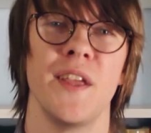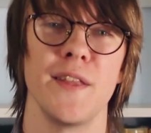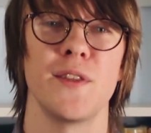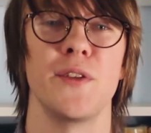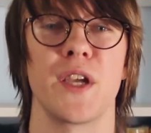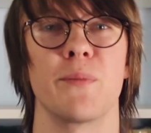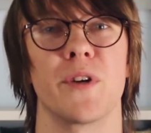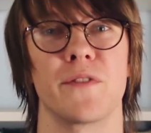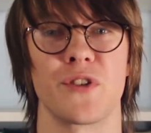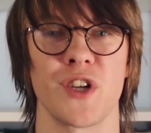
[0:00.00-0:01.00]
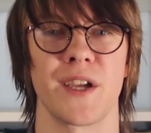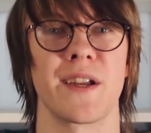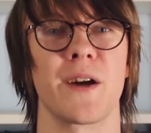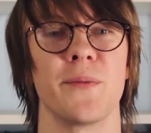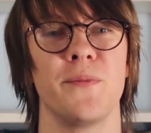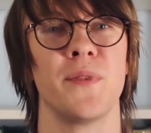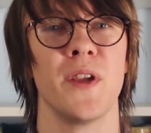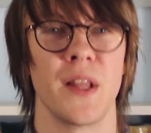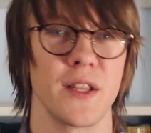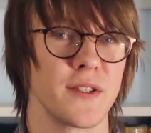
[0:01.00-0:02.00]
Hit the link above to check it out.
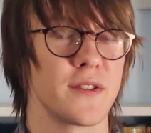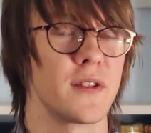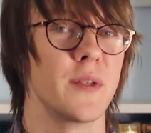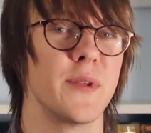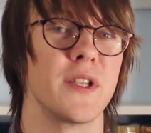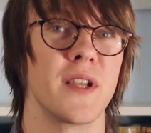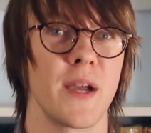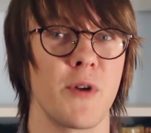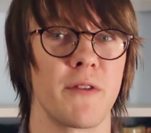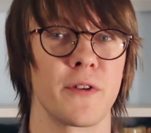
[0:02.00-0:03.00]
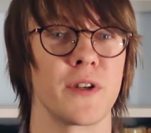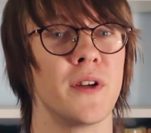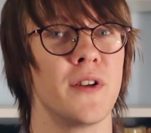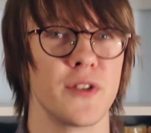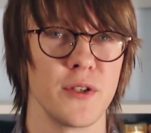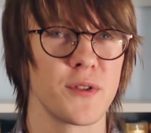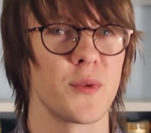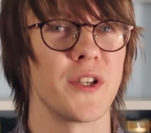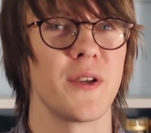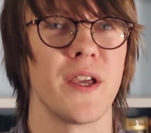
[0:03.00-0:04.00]
This is a limited time offer, so use it
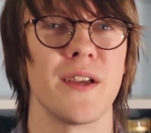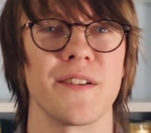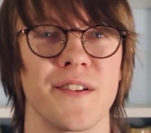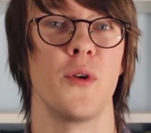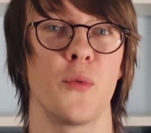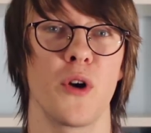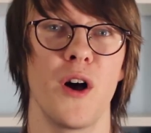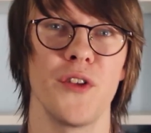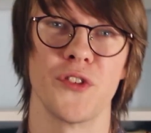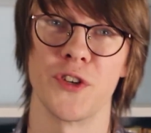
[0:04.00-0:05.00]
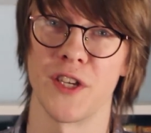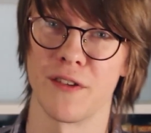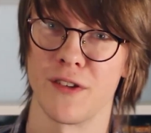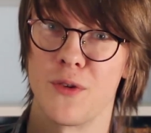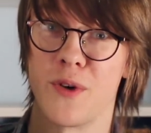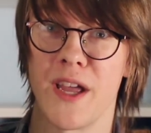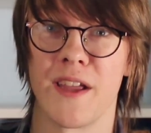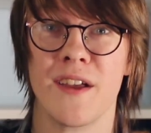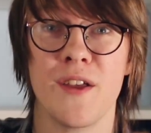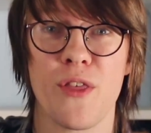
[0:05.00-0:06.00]
while you can. We're also giving
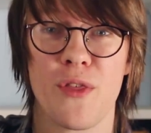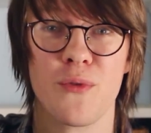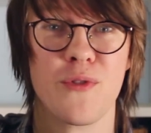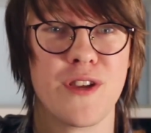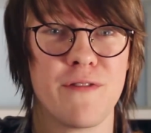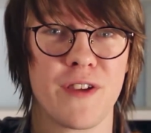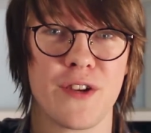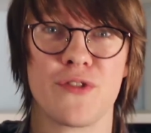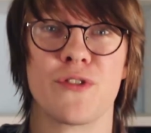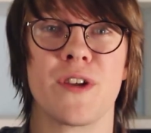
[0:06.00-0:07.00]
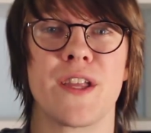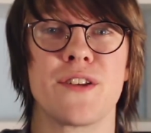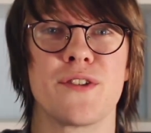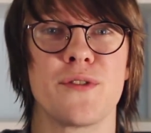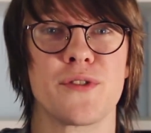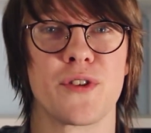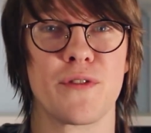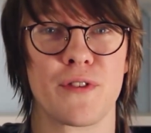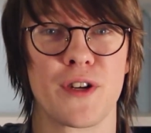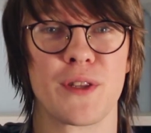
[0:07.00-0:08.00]
away 3 Vantrue N2s
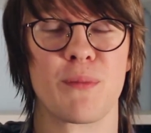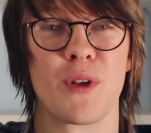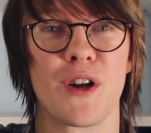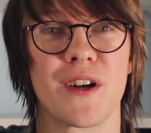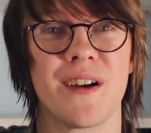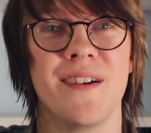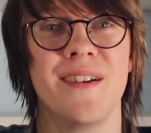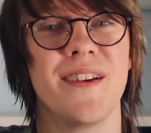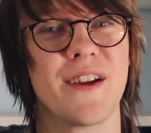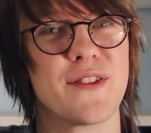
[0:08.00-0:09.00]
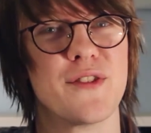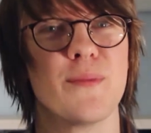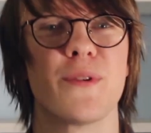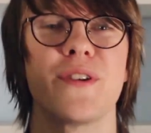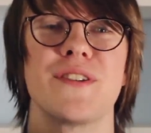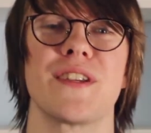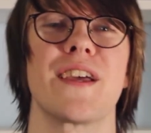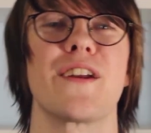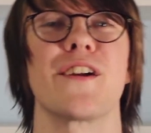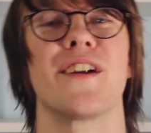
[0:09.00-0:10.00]
over on the blog. It's super easy to
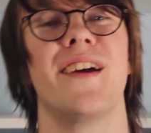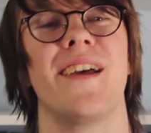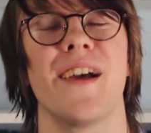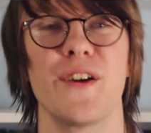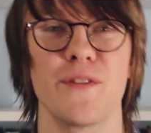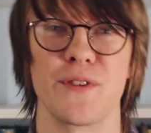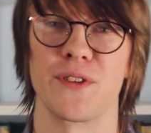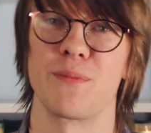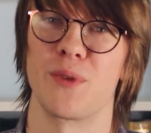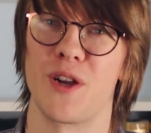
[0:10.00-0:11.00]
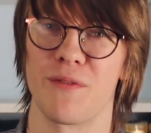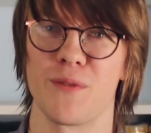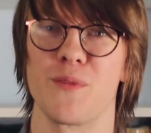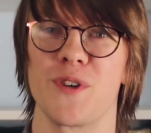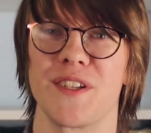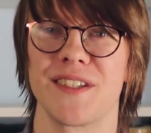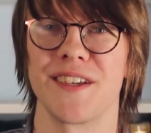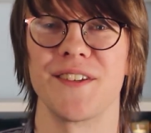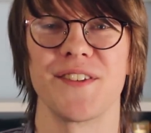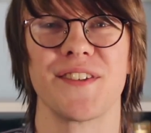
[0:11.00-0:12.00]
enter. Head over to the blog for more
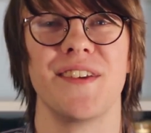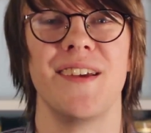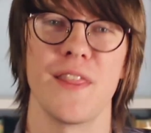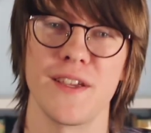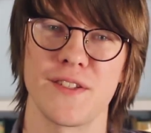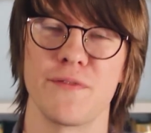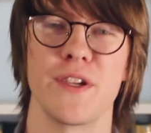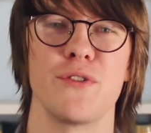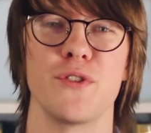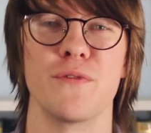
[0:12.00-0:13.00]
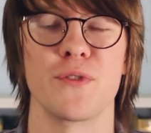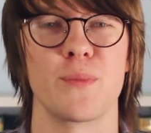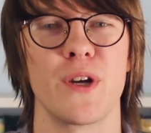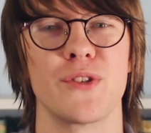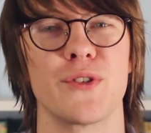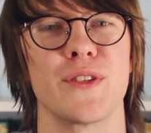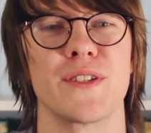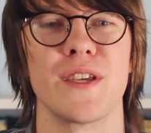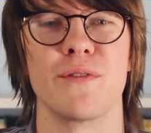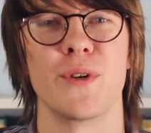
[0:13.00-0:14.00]
details. Thanks to Vantrue for sponsoring
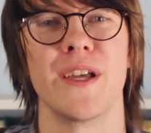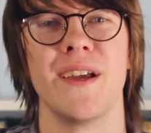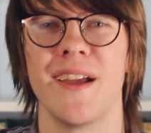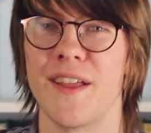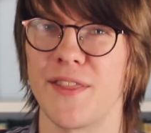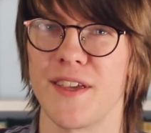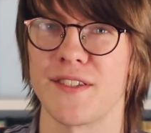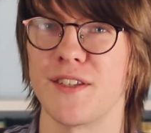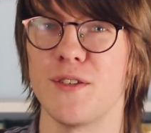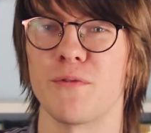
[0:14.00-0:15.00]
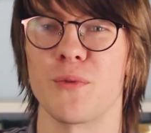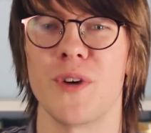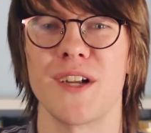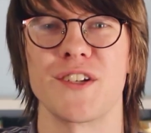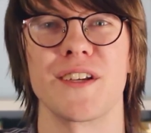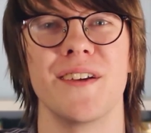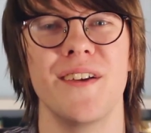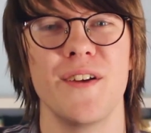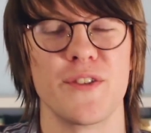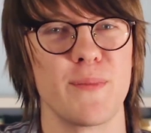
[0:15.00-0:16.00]
this giveaway, and thanks to you for watching.
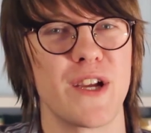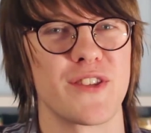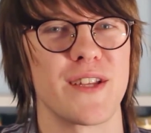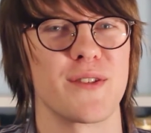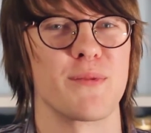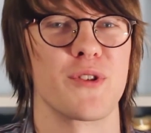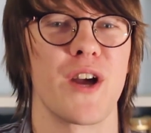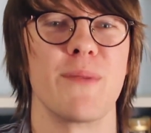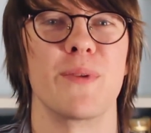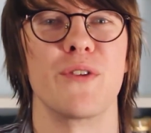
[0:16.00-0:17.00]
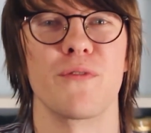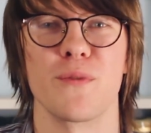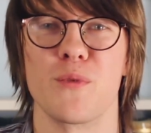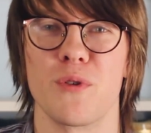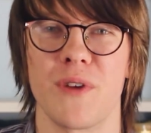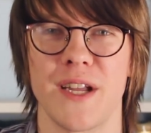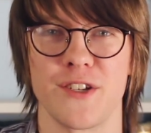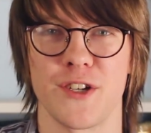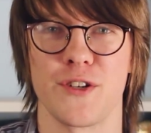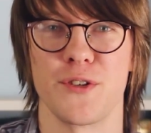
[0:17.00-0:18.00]
Smash that subscribe button for more
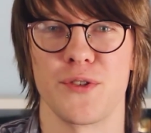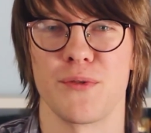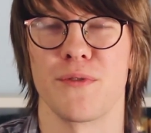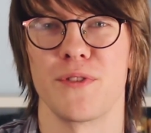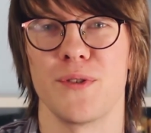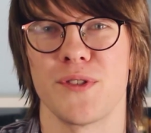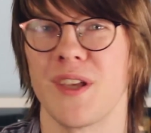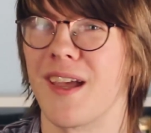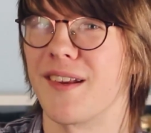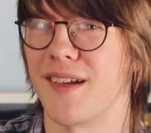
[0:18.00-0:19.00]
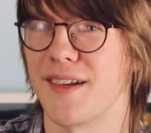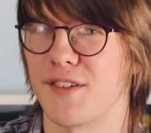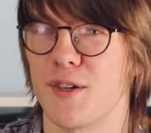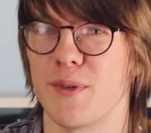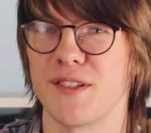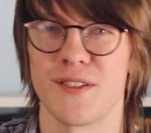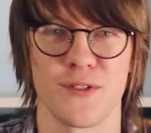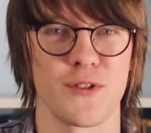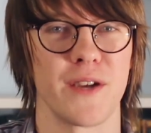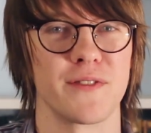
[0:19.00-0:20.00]
rideshare news and reviews, and as always,
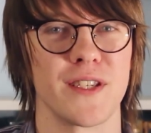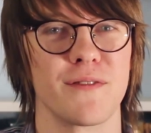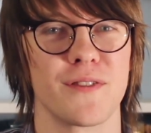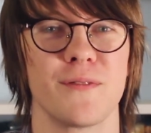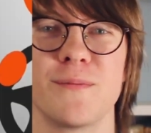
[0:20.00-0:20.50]
drive safe.